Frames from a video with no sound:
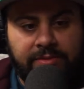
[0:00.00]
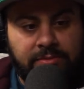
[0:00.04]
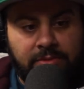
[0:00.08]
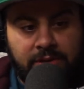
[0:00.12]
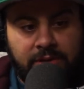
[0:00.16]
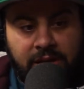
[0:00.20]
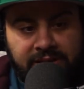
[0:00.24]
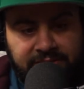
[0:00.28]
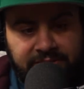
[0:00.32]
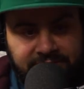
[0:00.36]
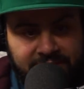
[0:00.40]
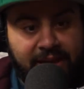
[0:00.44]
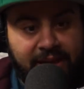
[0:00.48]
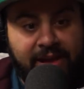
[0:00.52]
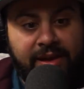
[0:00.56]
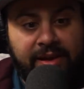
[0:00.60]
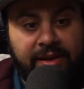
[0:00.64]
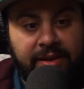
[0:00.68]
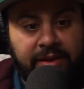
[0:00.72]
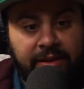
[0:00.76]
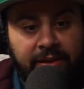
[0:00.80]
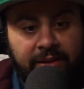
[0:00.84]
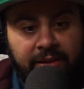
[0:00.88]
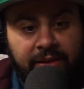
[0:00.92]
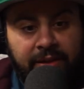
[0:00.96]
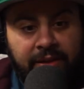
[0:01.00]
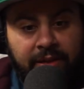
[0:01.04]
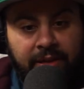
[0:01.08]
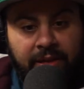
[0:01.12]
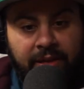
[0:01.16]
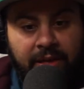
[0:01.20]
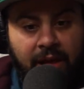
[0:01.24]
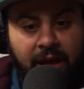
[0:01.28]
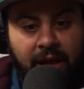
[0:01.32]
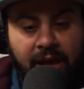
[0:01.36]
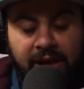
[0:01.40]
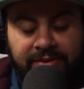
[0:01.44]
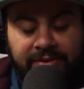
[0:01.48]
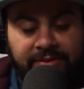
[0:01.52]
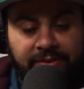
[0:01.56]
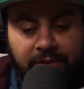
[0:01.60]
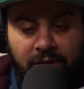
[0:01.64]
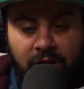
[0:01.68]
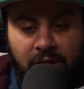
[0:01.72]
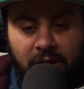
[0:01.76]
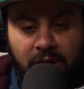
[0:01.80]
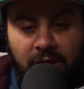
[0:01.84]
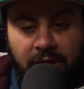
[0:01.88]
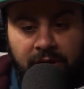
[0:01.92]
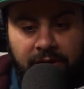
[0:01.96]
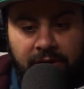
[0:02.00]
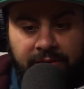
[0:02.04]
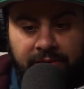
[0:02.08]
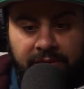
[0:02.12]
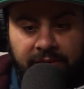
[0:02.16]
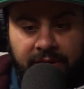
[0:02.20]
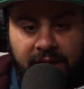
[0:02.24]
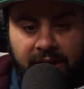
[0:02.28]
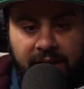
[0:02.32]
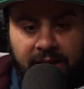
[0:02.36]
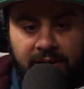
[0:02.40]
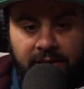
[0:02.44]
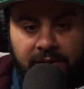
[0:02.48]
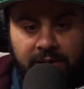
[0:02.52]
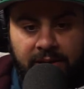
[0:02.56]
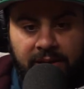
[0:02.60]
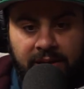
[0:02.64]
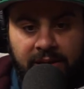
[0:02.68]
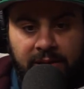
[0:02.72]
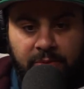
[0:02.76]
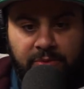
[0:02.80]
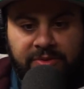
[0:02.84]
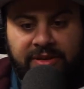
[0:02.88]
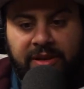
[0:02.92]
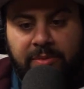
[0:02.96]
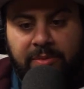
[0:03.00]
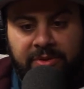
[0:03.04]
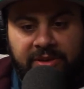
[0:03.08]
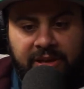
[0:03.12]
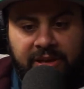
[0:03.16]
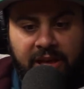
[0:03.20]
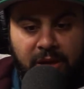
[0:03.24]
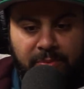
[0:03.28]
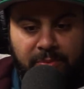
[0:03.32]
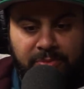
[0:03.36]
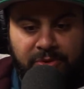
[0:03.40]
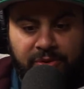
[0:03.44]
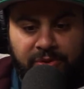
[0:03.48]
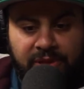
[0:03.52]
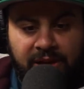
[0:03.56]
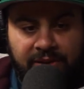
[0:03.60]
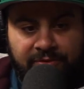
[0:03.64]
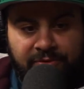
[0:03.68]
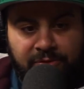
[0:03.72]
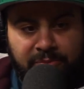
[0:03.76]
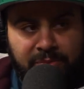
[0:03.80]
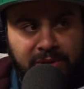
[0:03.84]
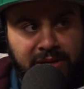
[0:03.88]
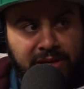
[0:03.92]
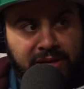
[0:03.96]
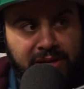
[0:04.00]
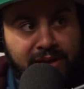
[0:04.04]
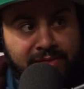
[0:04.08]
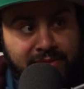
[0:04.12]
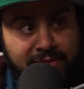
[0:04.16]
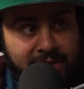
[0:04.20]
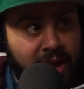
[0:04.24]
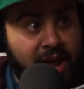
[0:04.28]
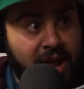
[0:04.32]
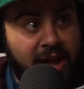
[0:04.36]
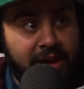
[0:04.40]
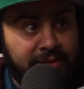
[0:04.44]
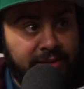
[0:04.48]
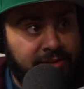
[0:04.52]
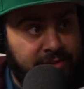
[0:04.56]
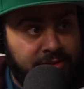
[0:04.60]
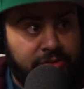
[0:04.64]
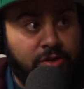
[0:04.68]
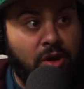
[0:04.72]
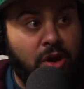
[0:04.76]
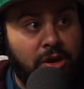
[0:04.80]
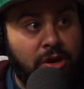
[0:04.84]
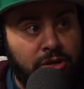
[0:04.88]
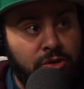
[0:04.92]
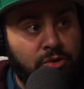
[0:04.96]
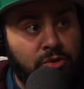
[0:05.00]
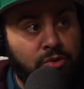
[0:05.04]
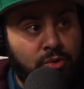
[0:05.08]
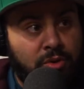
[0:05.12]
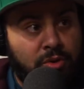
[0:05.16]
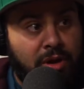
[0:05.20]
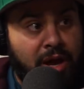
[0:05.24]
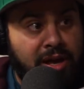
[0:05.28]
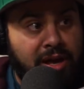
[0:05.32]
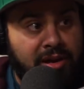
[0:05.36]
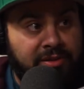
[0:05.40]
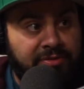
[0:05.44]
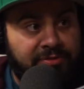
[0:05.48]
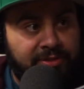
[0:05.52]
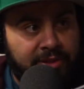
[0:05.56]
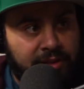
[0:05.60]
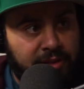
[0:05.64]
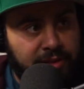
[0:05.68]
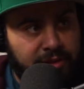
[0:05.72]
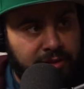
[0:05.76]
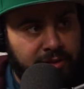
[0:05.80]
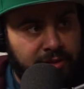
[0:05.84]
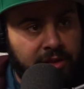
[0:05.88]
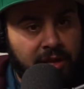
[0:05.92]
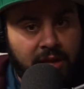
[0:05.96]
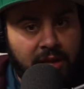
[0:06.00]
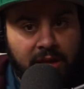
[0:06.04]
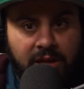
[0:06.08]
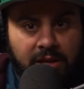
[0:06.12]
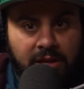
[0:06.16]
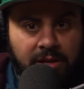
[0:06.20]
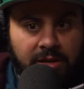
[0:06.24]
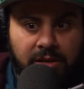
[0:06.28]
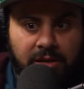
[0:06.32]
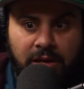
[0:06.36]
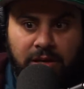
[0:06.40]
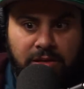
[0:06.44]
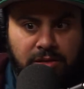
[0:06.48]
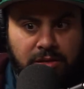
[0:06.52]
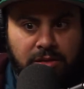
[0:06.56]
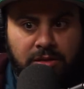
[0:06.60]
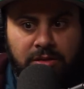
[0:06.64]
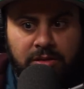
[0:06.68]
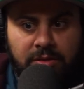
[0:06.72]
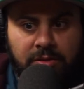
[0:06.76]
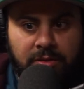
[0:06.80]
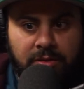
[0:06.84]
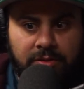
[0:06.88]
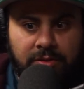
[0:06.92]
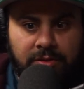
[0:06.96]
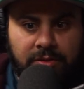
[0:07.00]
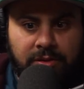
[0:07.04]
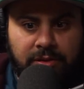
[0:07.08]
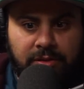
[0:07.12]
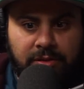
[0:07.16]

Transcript: Isaiah, I saw that he was able to help do that for me. And then I saw you kind of feeling, not